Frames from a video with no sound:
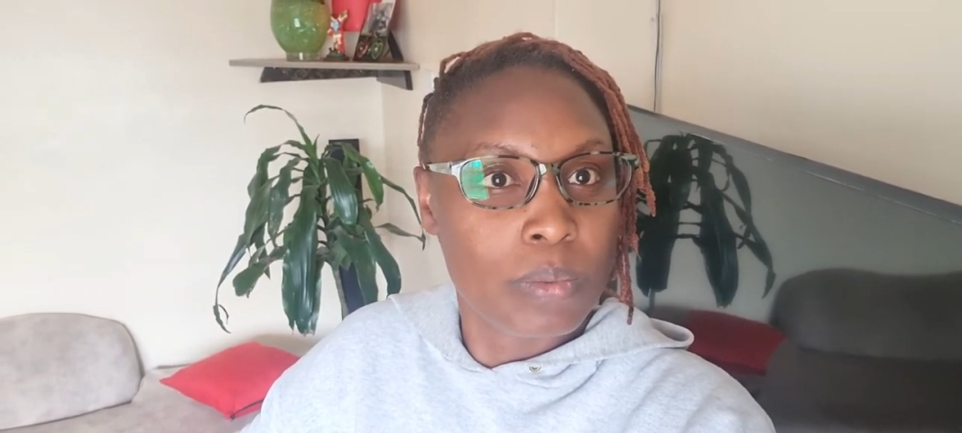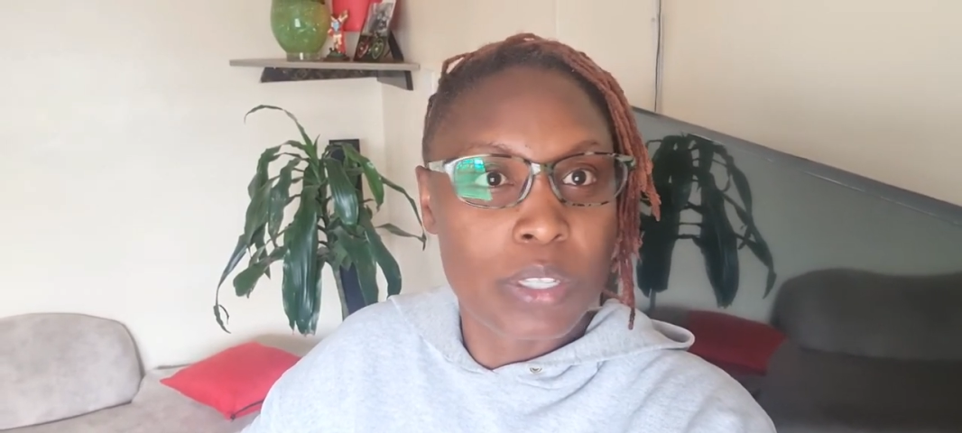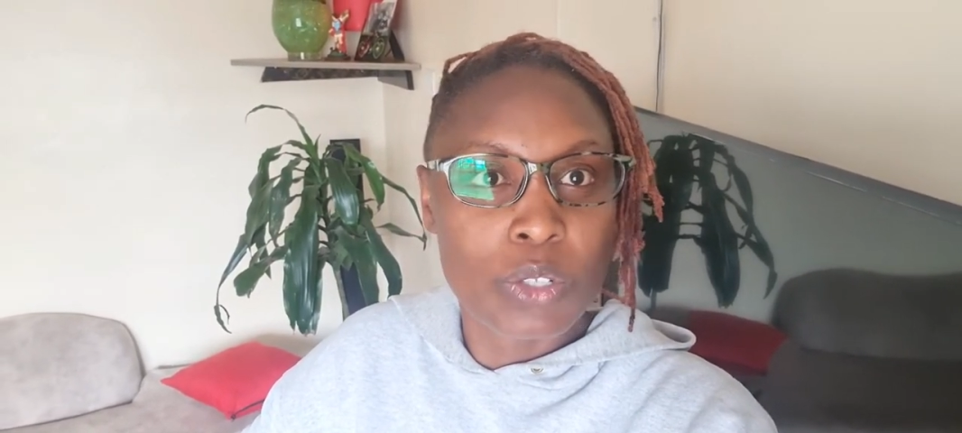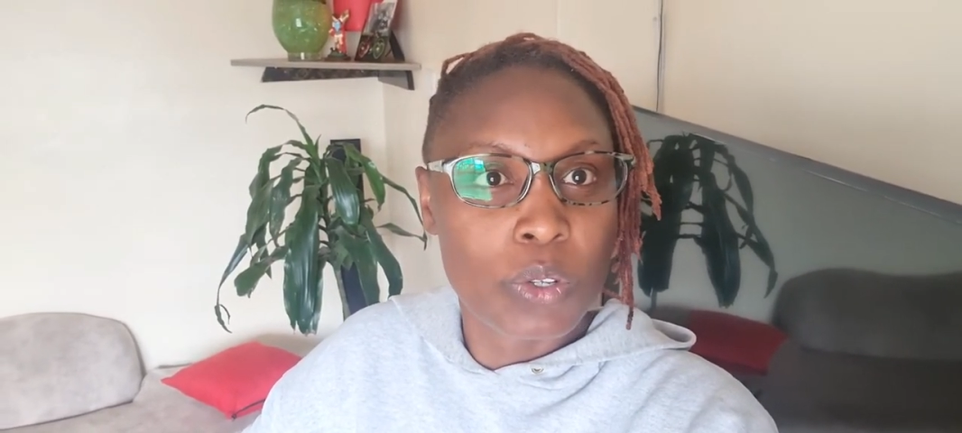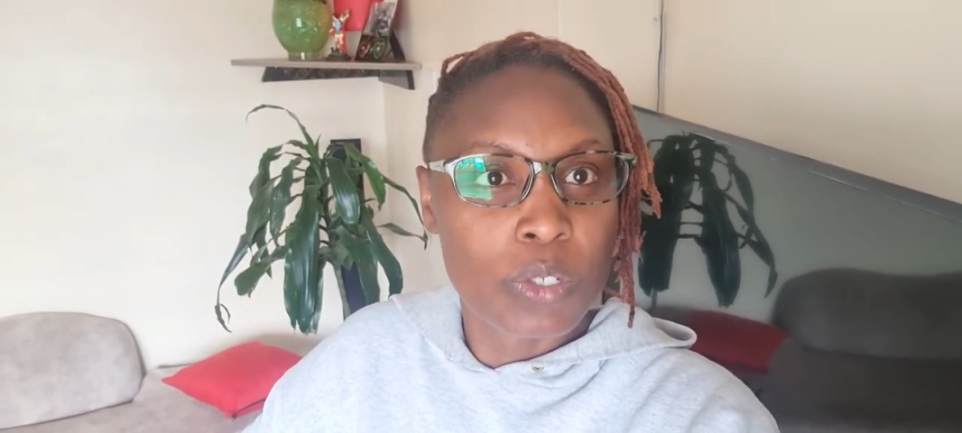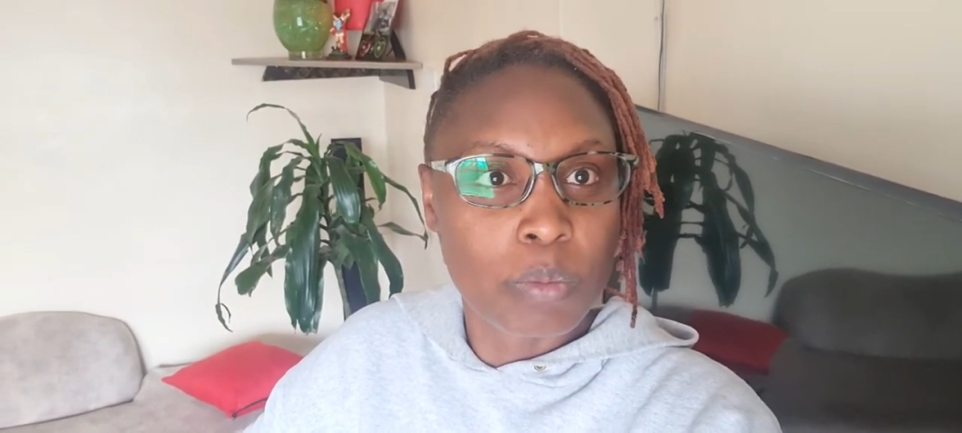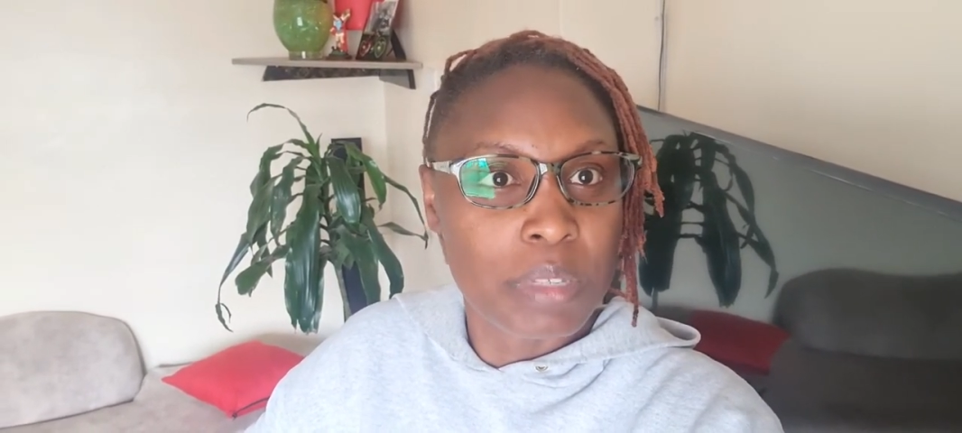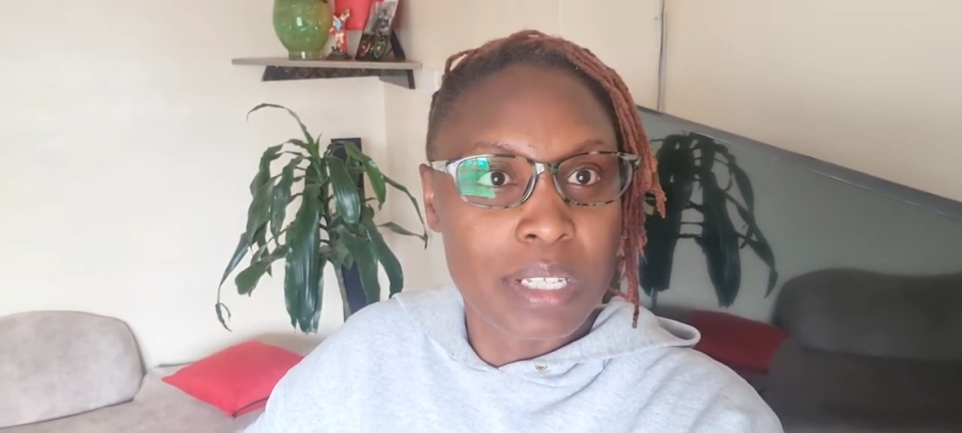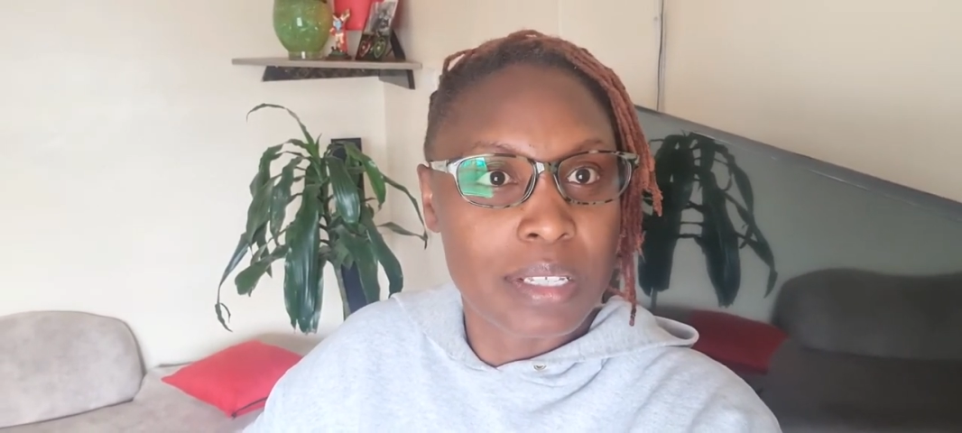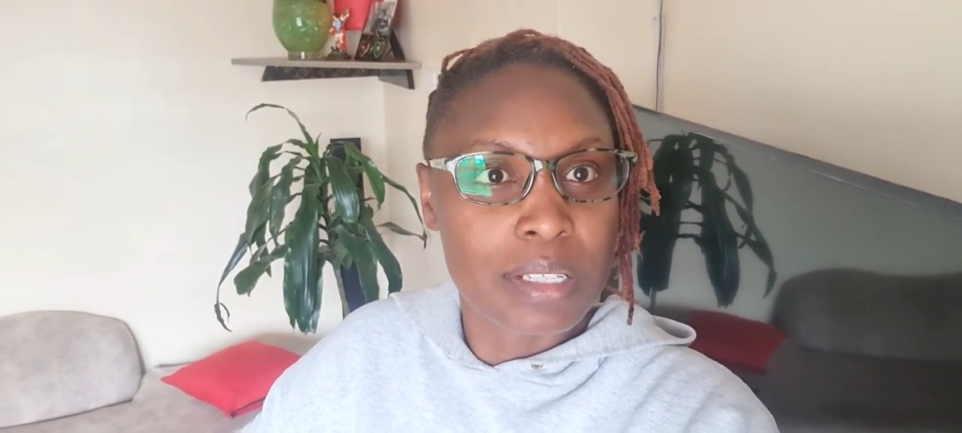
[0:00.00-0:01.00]
which don't
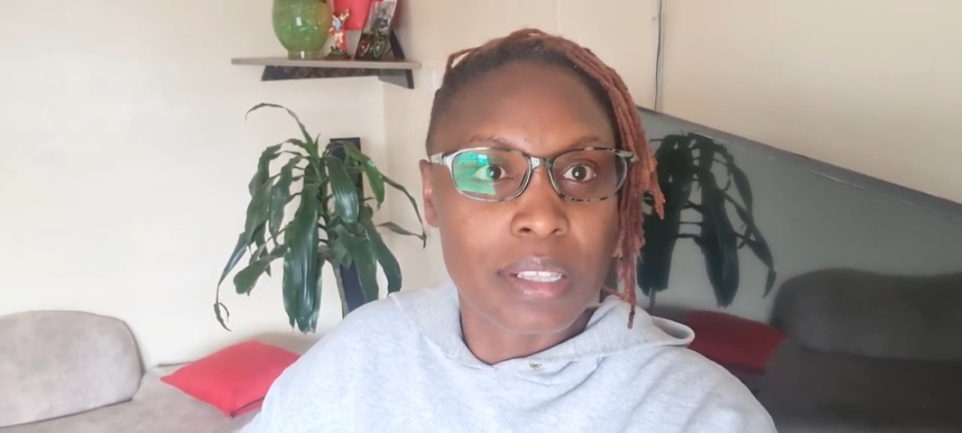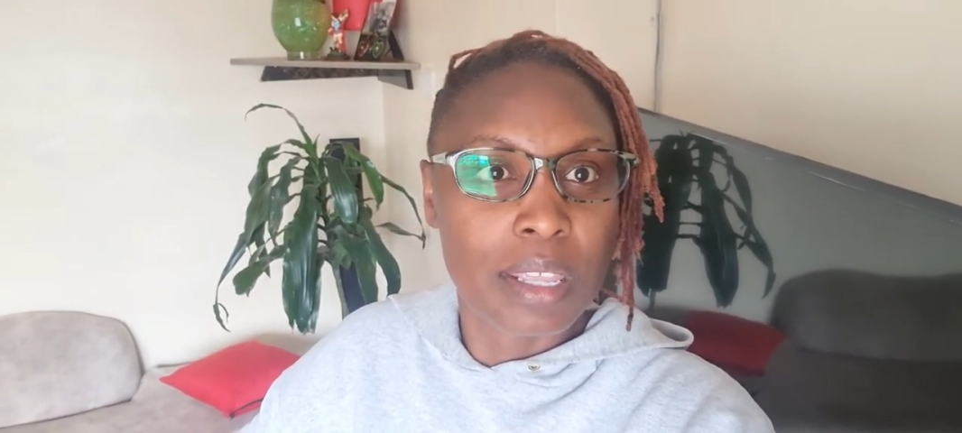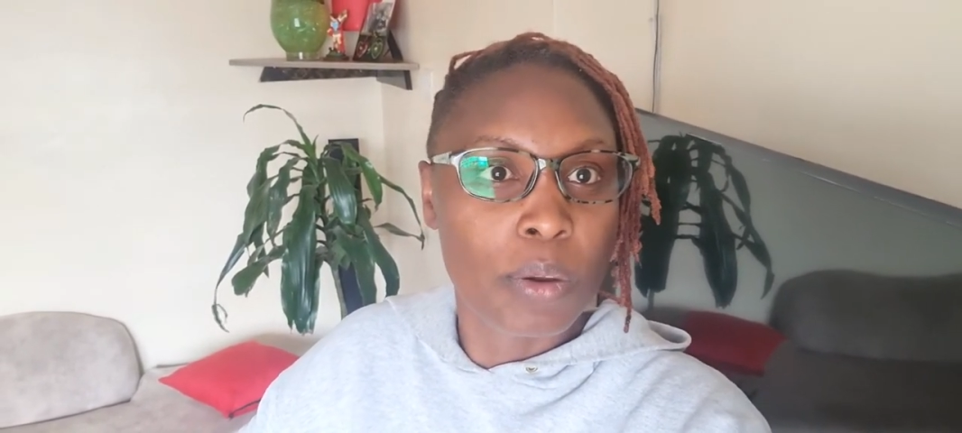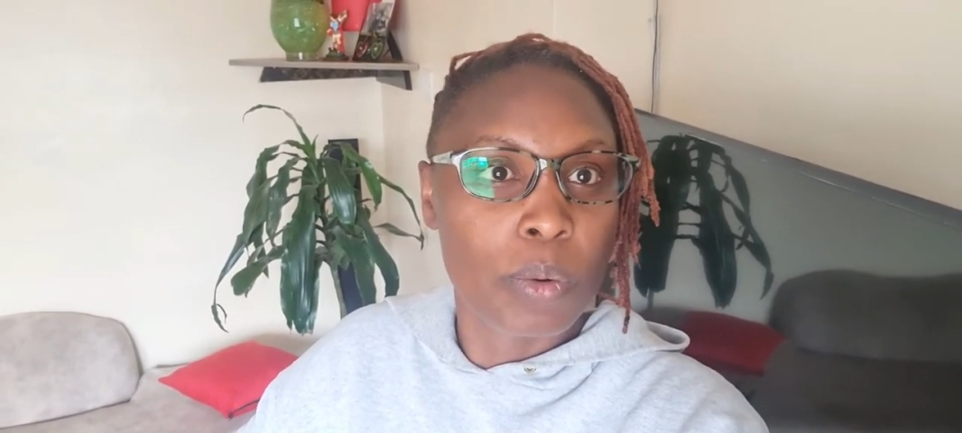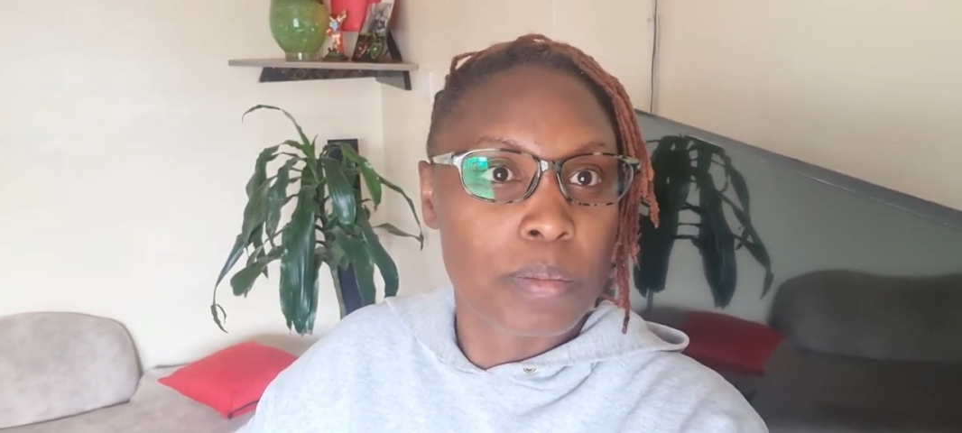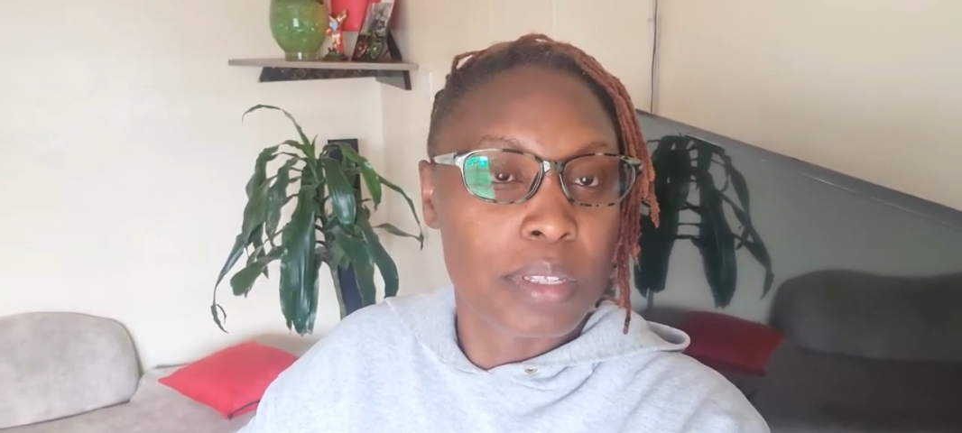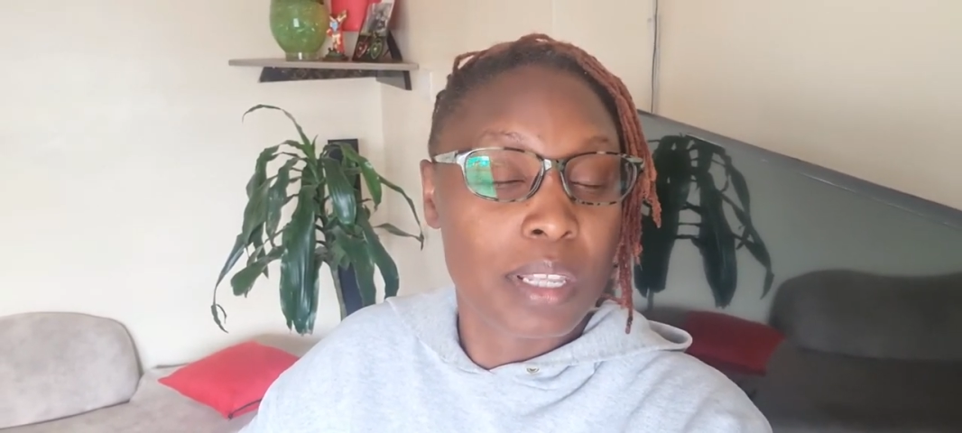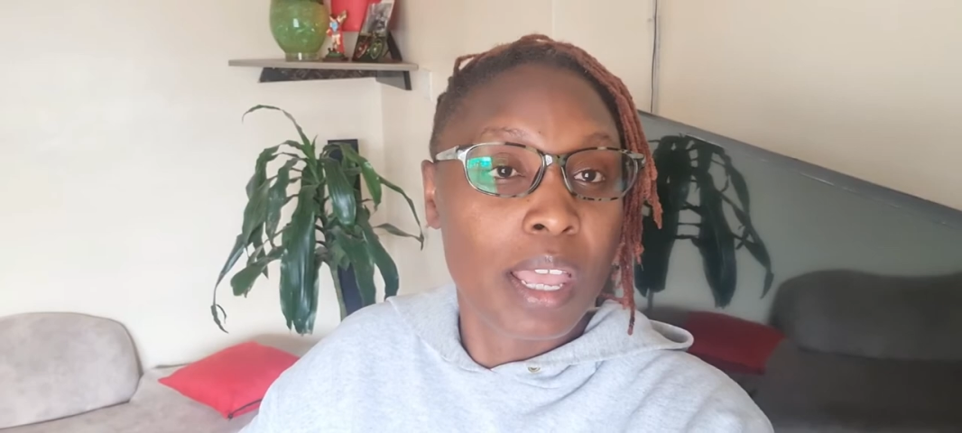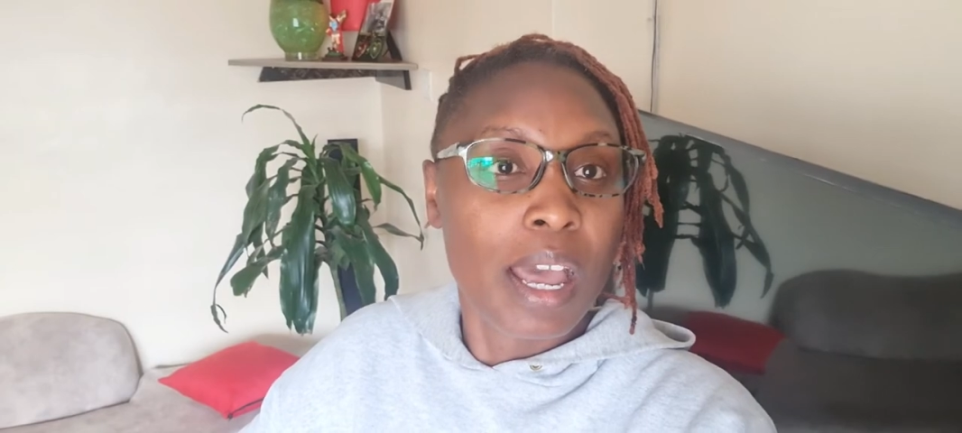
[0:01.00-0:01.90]
miss in the homes.